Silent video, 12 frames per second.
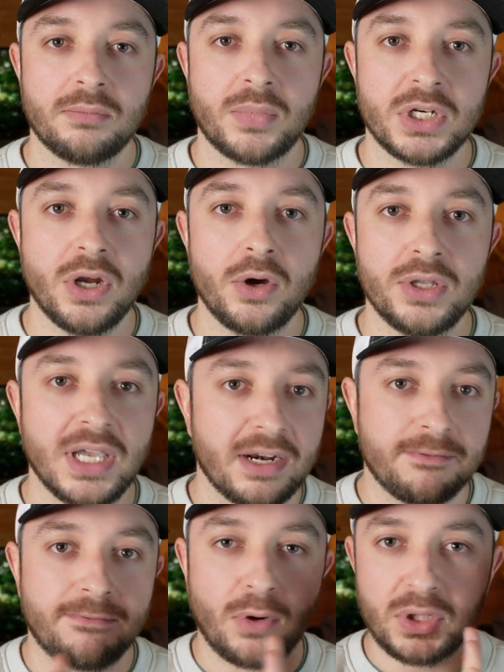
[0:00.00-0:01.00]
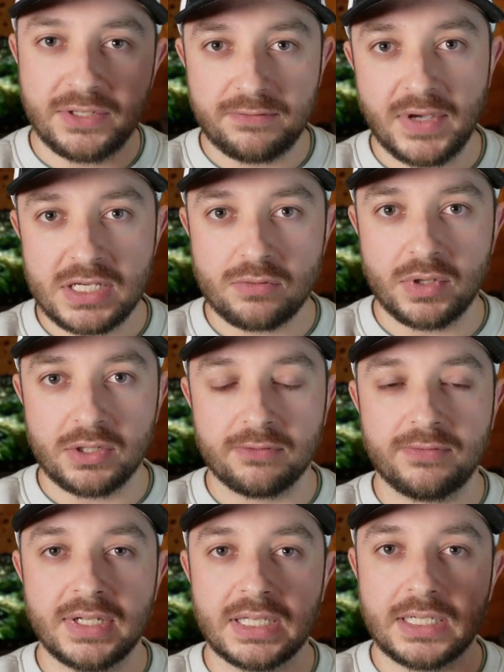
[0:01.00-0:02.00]
But no, you got to fully face what you're
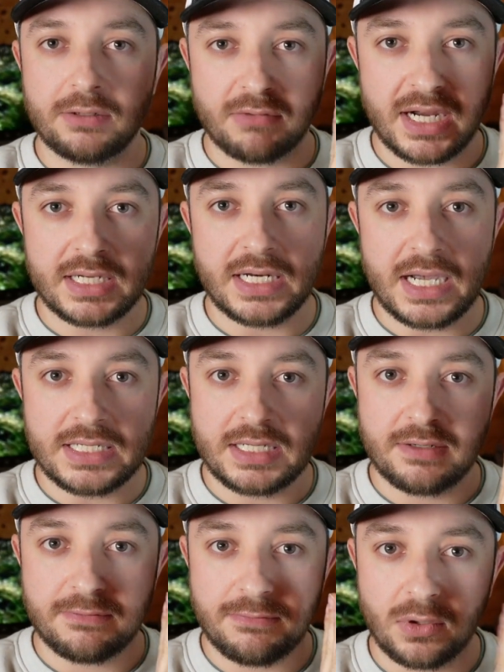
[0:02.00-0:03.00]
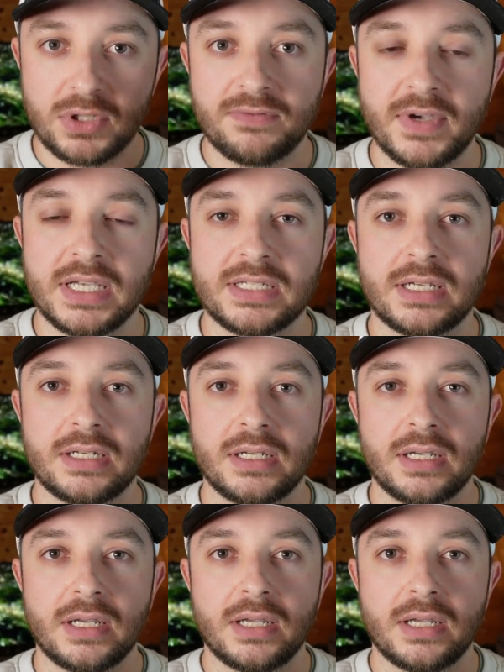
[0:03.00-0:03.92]
feeling, recognize it, fully face it.